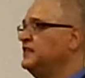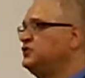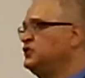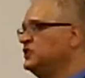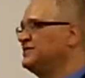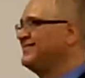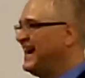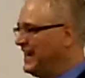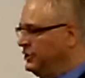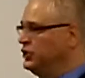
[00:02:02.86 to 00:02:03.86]
that's just
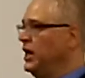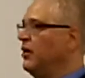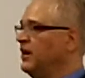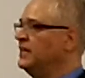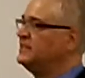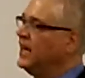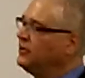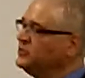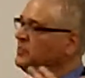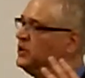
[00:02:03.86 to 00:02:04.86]
kind of generic. It
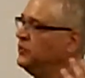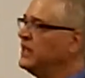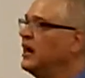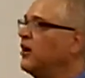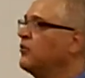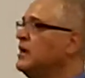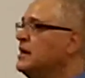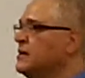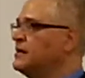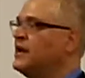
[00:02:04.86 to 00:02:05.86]
tells me who they are,
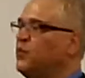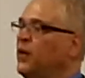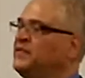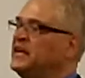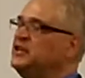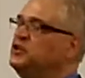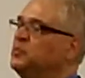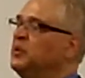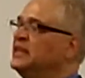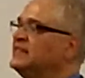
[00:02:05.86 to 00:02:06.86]
kind of what they
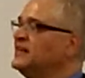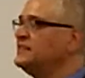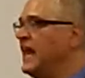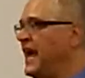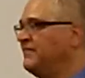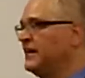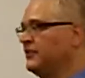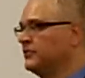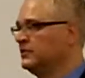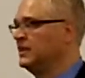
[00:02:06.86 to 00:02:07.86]
do, but it doesn't have that
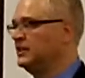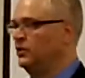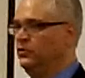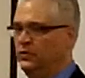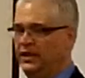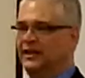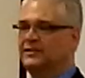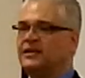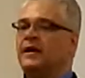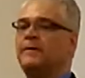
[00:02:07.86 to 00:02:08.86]
other link. The hook
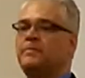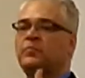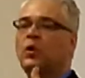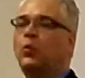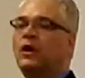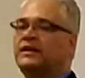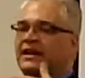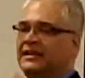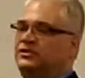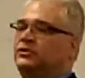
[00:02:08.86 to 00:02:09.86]
is, what
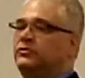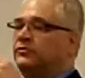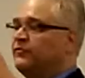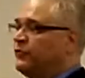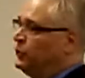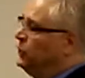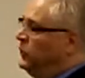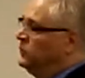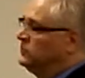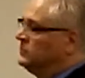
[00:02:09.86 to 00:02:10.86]
can I do for
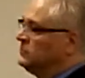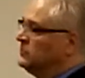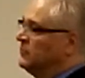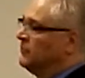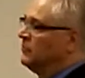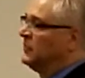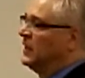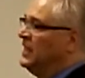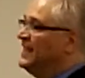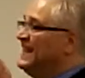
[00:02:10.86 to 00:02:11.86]
you?
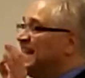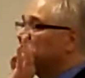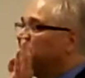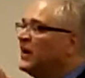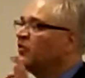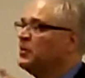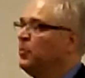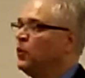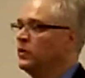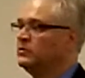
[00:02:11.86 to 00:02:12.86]
And that's very
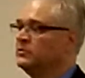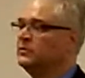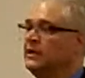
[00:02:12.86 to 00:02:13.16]
important.